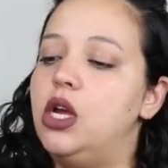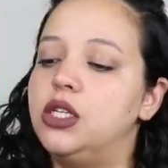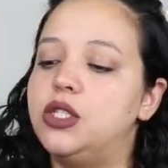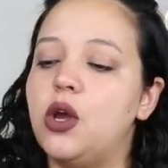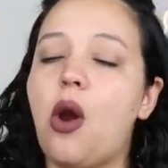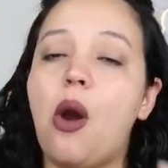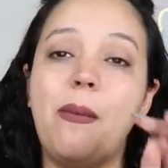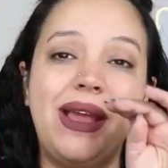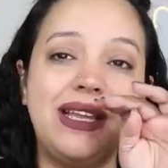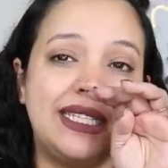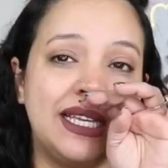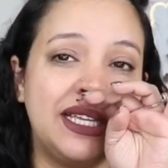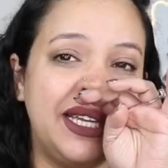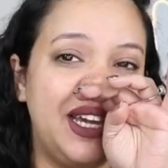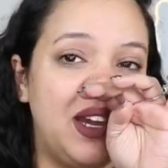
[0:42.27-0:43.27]
So
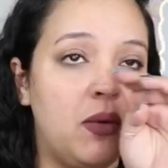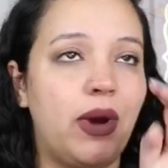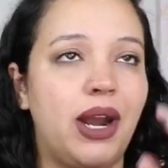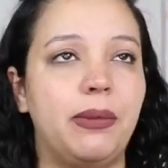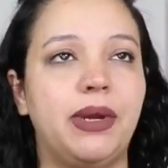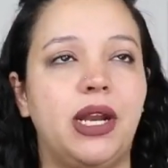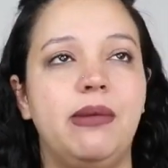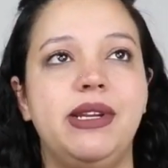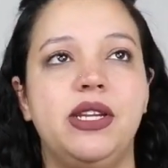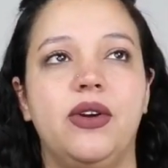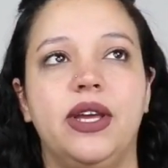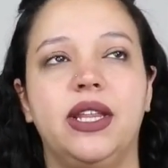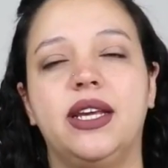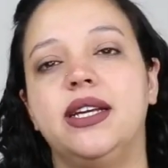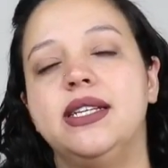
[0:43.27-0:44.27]
basically what I'm gonna be
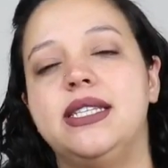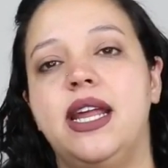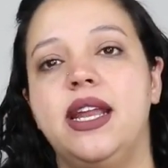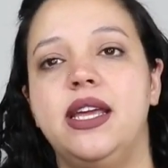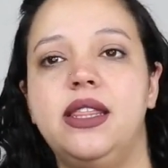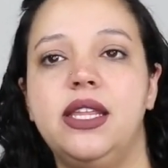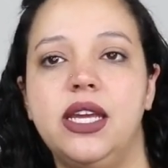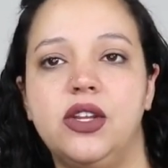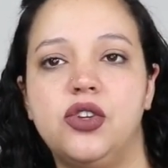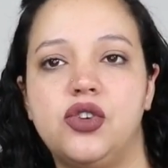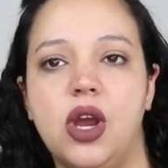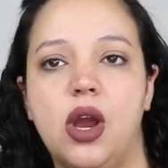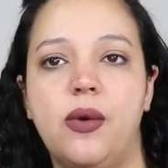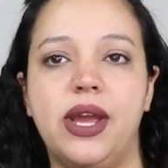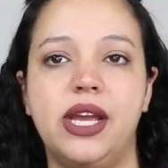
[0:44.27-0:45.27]
doing, like I said in the
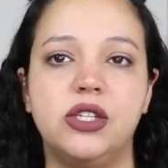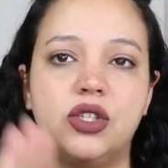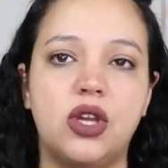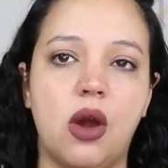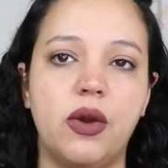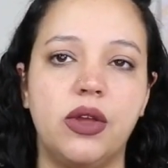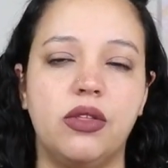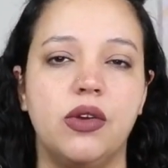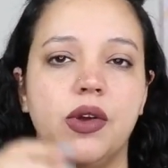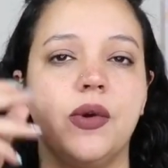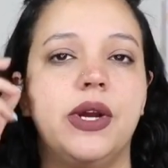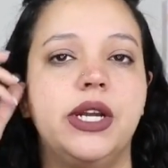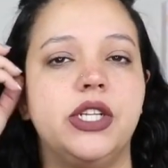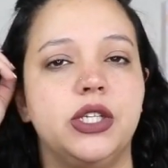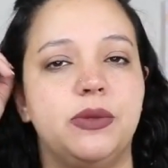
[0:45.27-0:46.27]
intro, is going
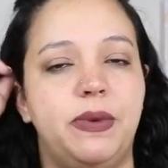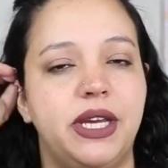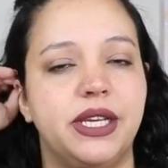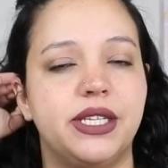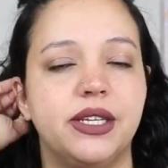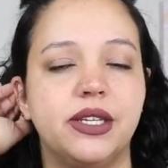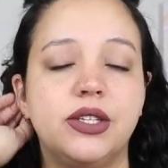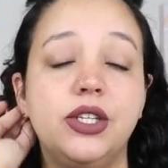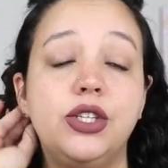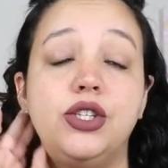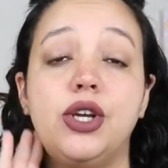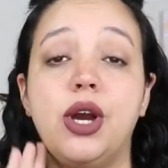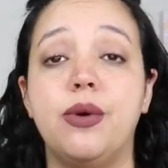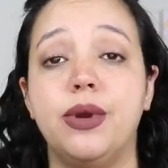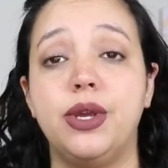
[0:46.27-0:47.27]
through and just basically
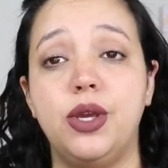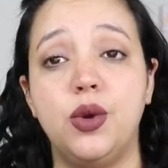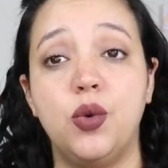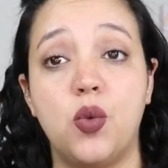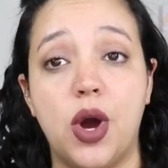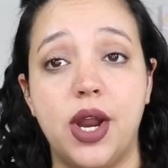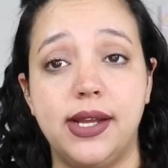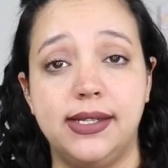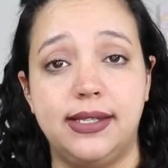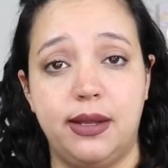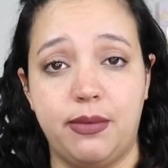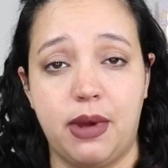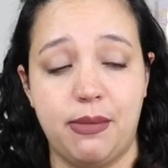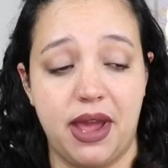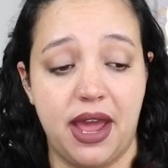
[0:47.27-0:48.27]
showing you what is
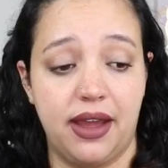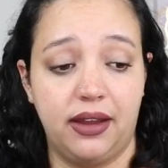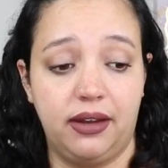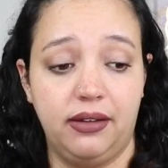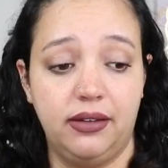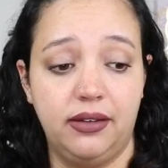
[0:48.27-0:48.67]
in my bag.